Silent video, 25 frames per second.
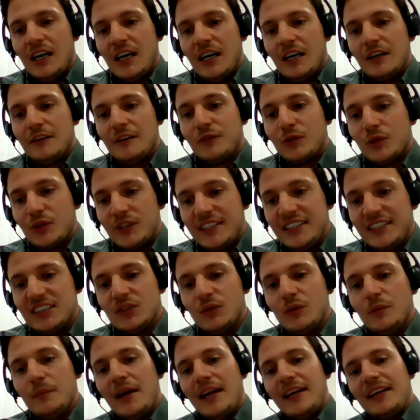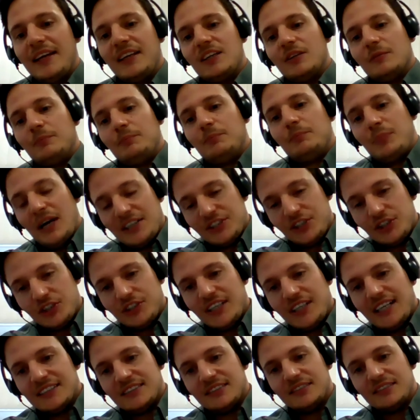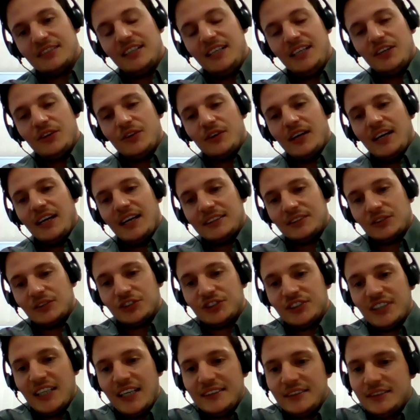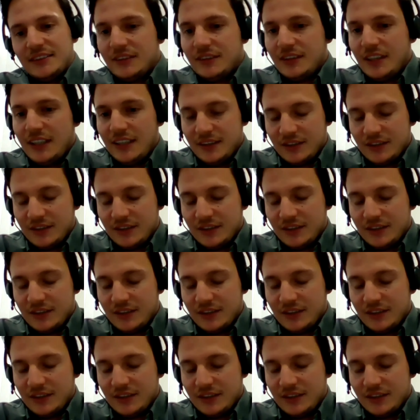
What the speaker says: For this, we make a pressure test here at our site in